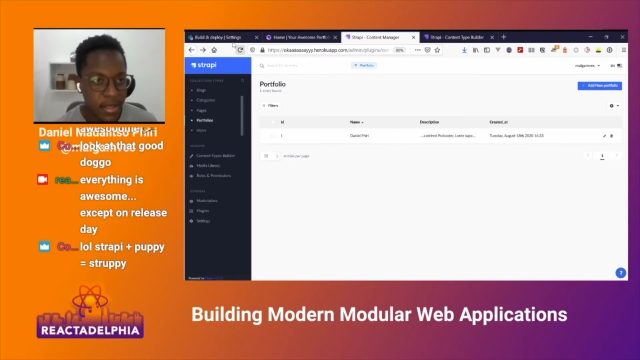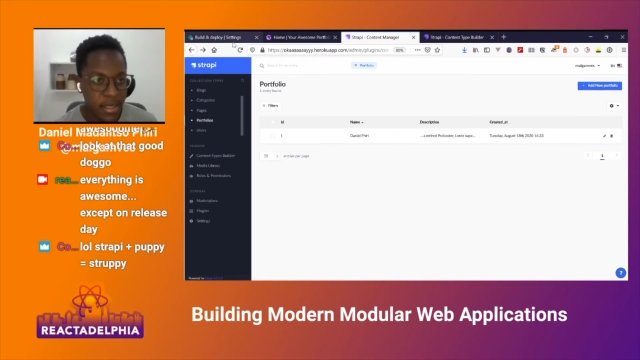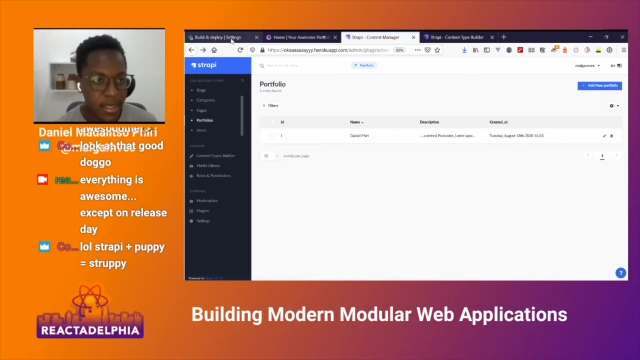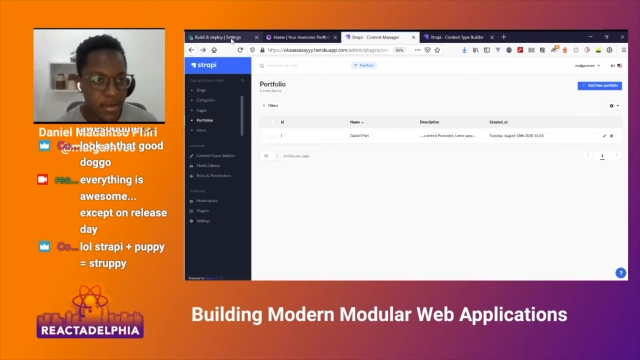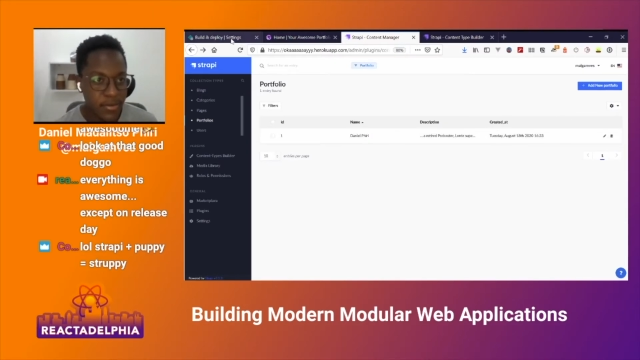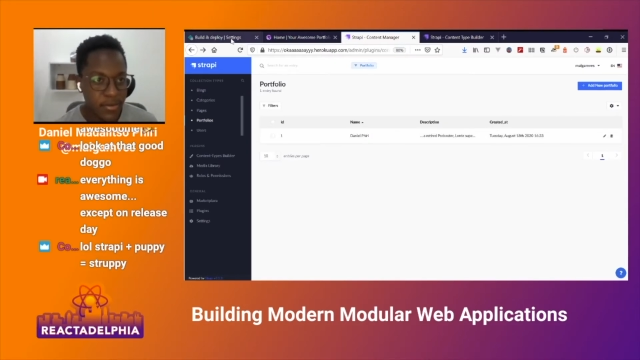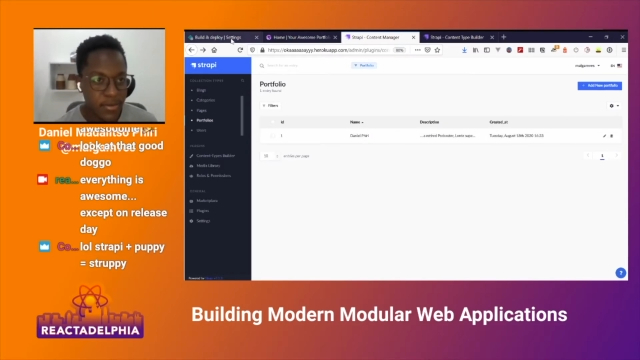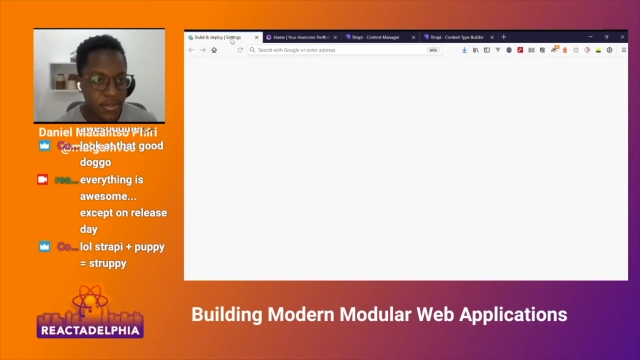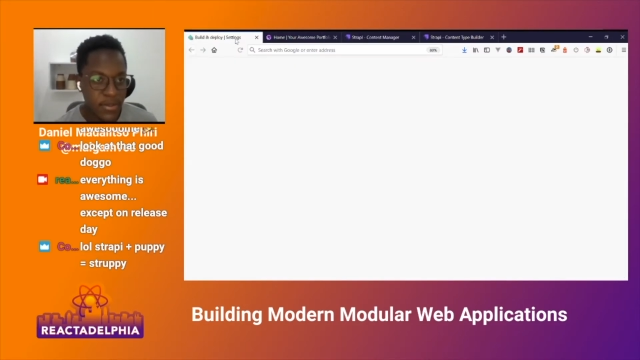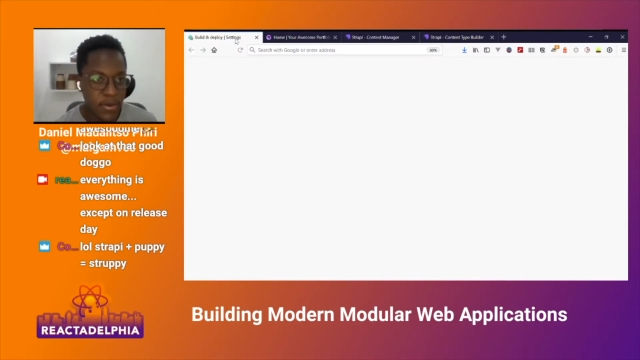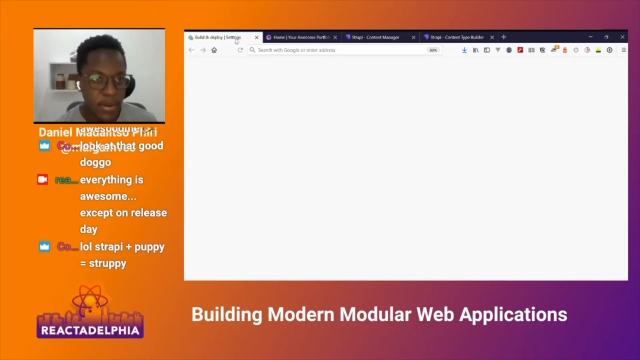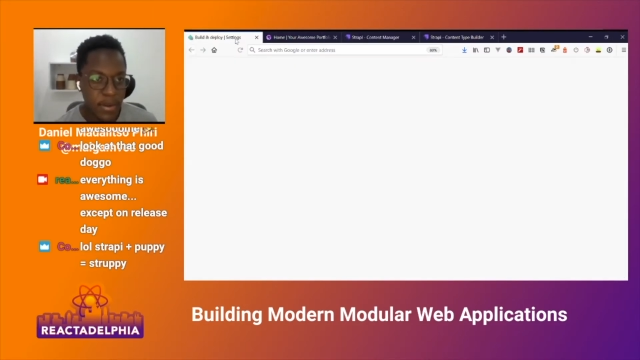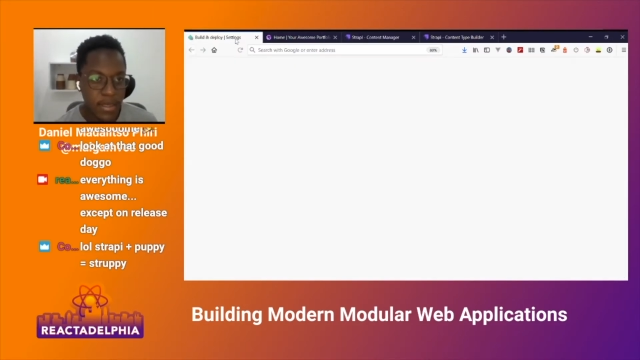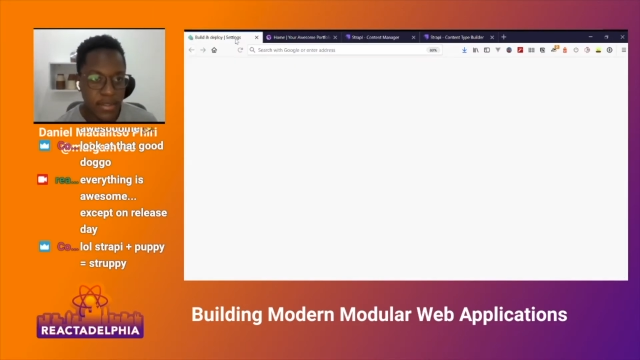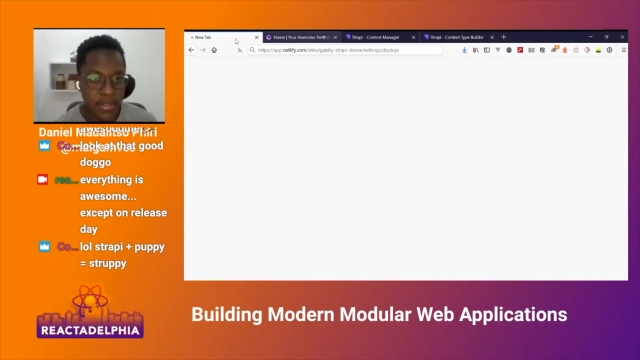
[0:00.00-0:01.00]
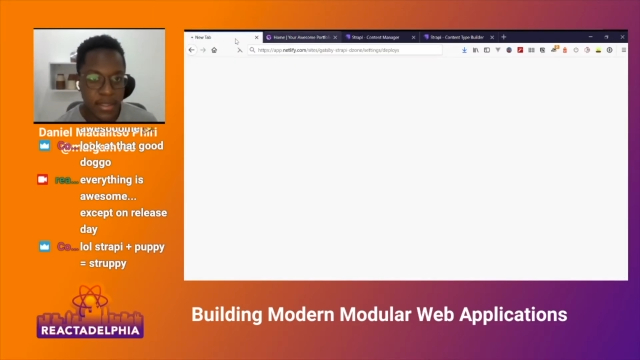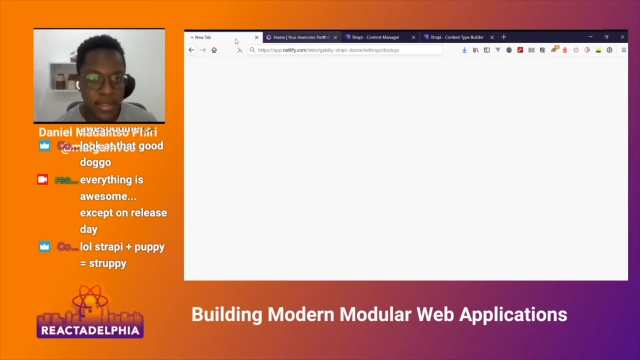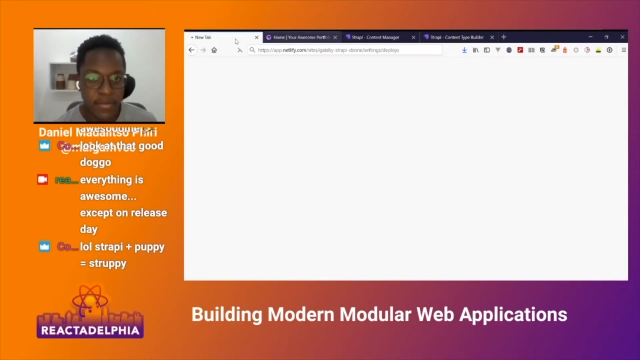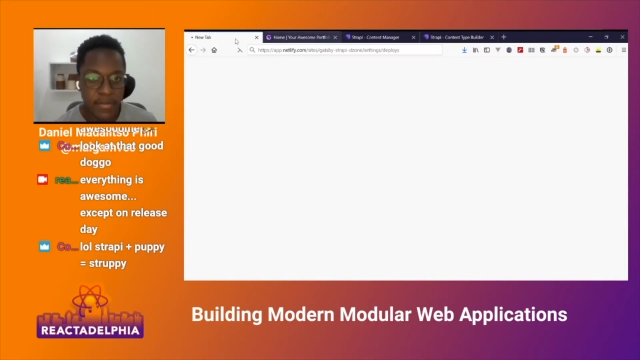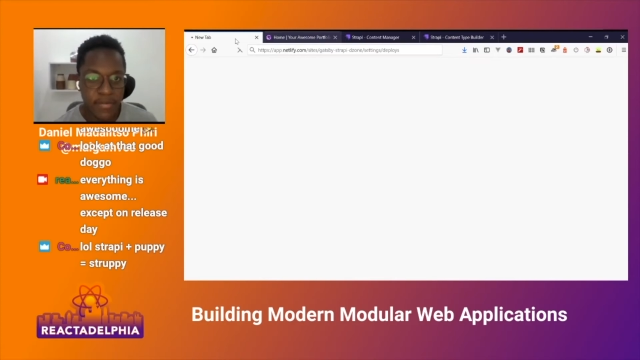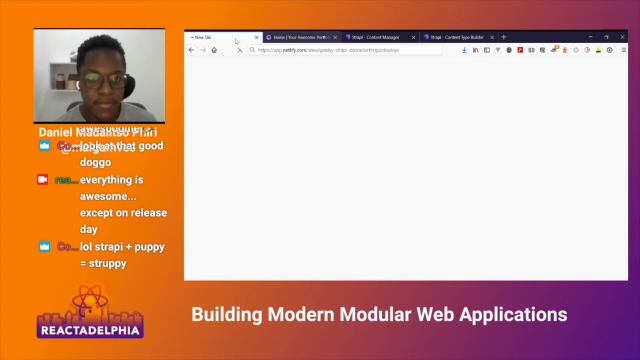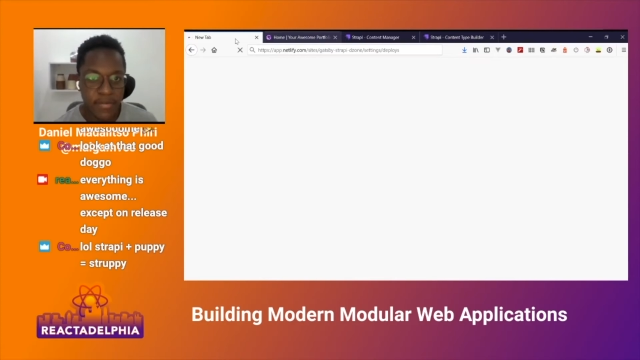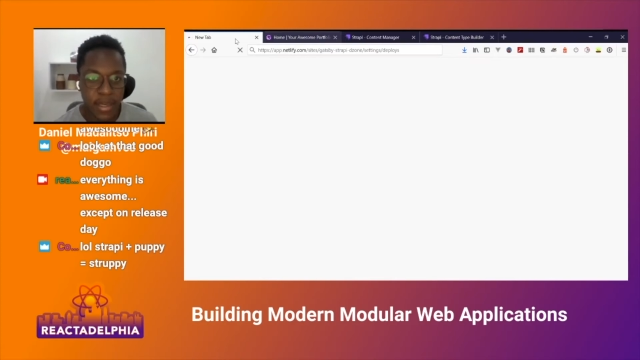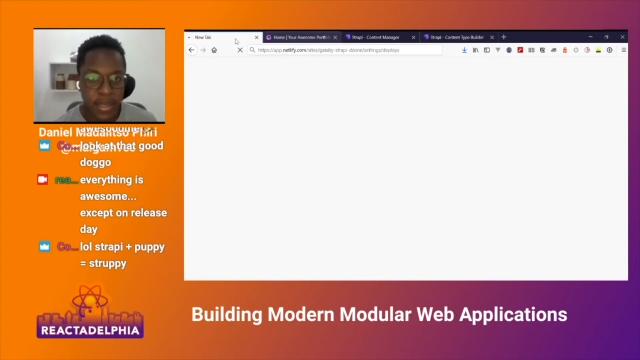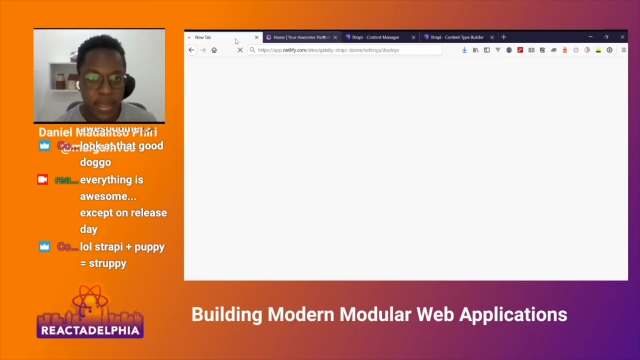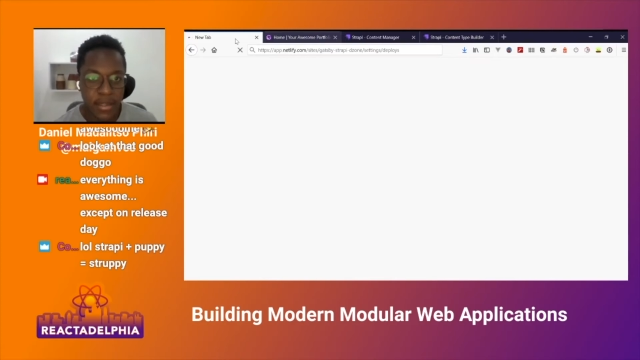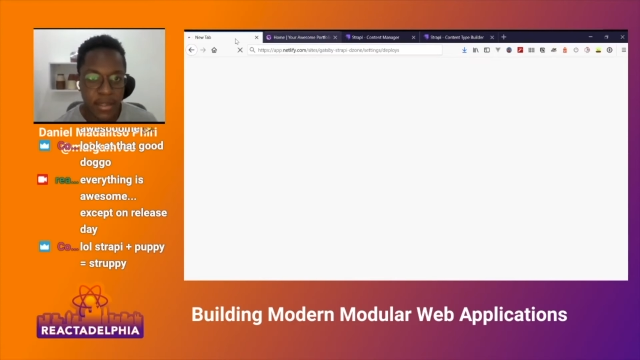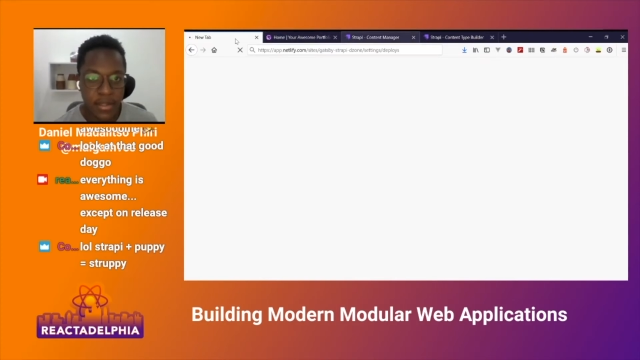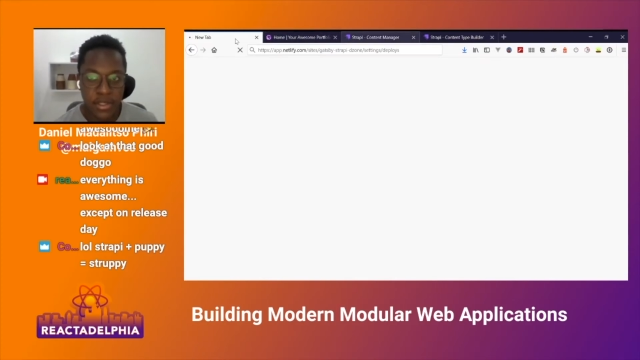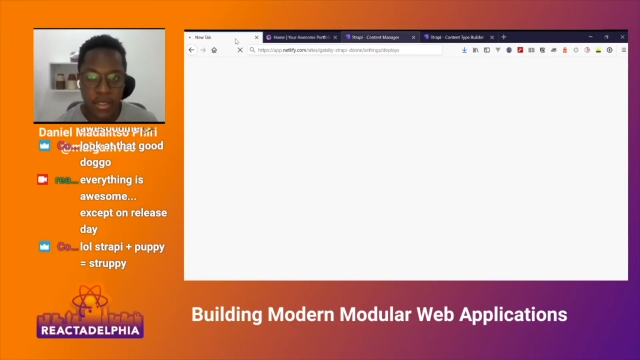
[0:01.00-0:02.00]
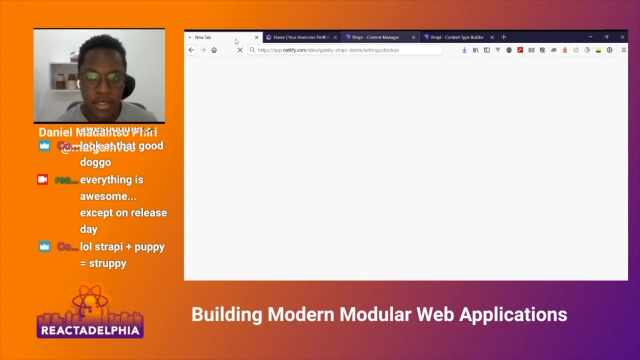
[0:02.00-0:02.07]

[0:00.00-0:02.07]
I will just go back to Netlify and